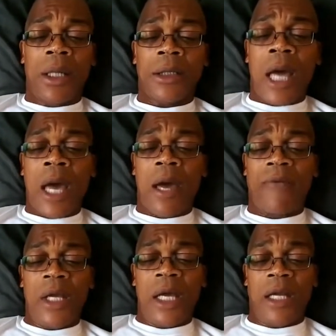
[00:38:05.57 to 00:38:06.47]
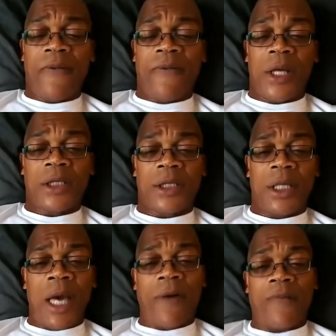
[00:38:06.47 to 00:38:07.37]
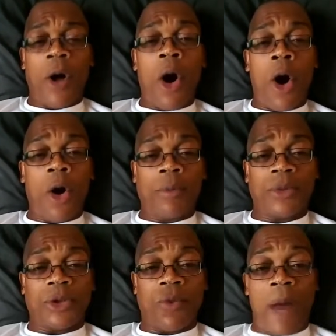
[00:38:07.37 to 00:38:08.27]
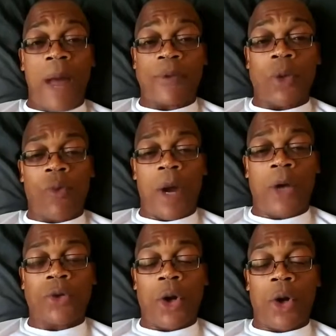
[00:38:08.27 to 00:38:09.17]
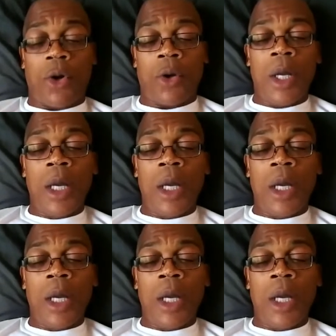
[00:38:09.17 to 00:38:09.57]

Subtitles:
to have the NFAC have arms wrapped around her.